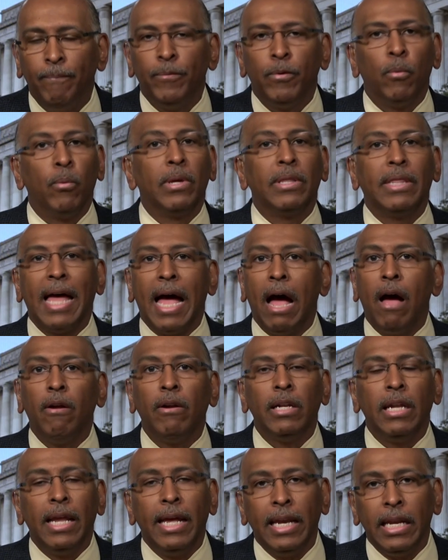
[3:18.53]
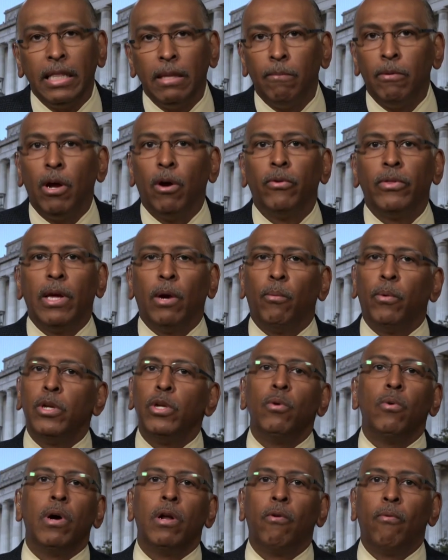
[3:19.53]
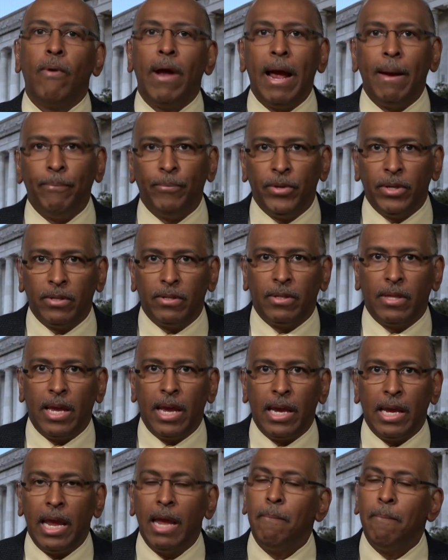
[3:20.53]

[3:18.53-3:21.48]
without letting them know that when you unwrap this thing,